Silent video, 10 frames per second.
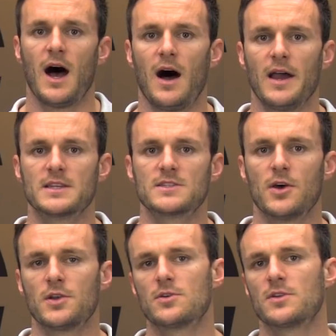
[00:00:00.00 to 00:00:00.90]
are
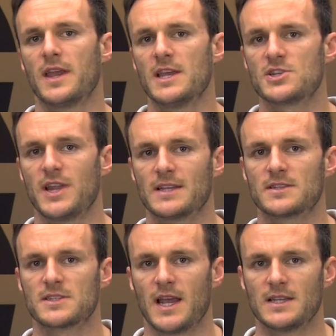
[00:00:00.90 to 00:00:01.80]
external rotation
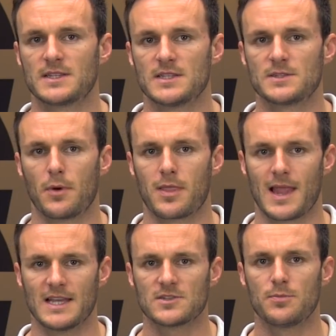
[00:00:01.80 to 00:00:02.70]
exercises with
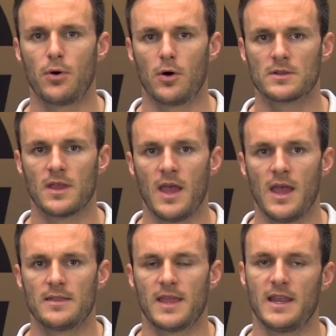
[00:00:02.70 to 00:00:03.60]
less support
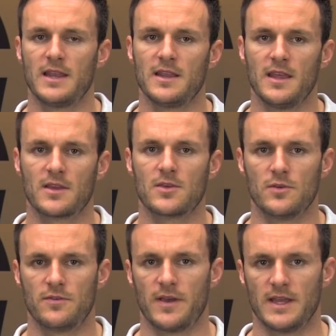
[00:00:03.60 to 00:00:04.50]
than in the
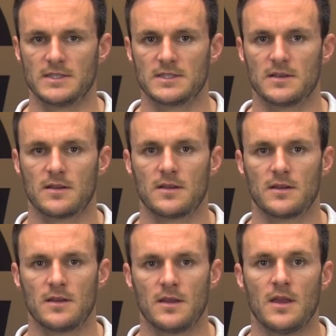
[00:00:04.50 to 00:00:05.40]
acute phase.
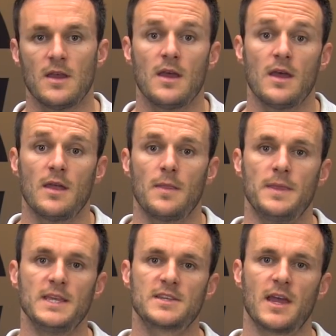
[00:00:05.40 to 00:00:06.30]

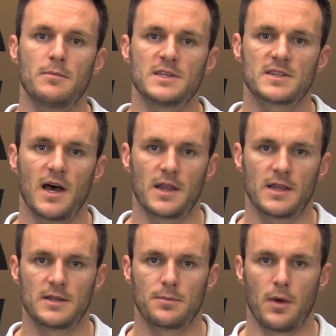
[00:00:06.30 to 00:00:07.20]
These can be
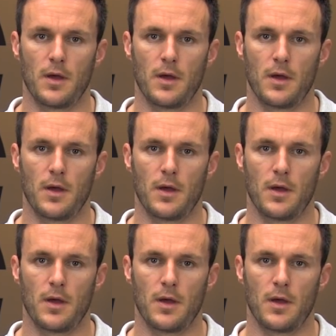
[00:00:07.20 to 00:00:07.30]
started